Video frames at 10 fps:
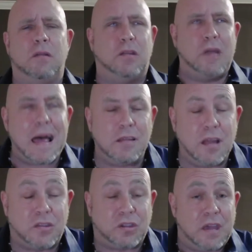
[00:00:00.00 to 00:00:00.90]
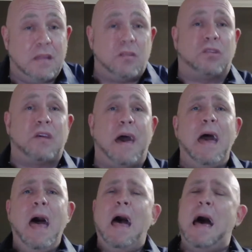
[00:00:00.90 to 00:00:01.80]
tendency to
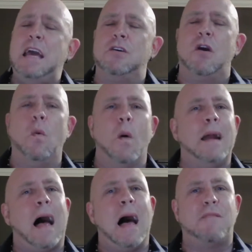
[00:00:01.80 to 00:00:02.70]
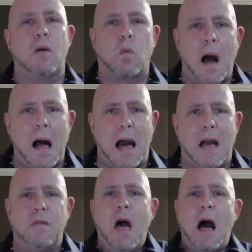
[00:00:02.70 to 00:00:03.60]
say, hey, you know what, I've
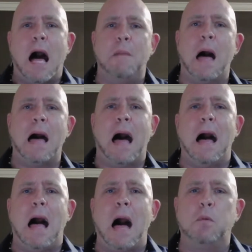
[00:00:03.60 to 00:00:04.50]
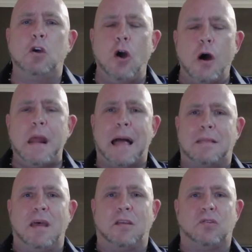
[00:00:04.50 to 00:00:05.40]
arrived. I'm good
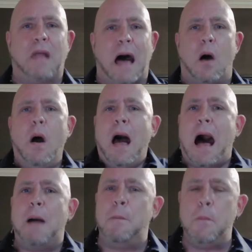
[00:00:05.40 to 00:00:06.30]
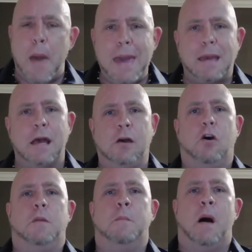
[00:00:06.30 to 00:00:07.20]
at this now. I'm making
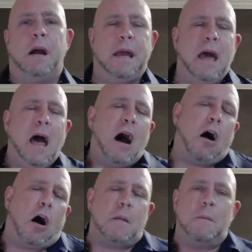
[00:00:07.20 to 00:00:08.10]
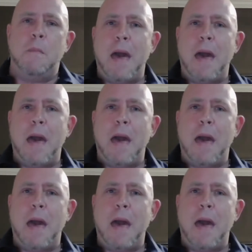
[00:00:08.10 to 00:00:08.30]
good money, or I'm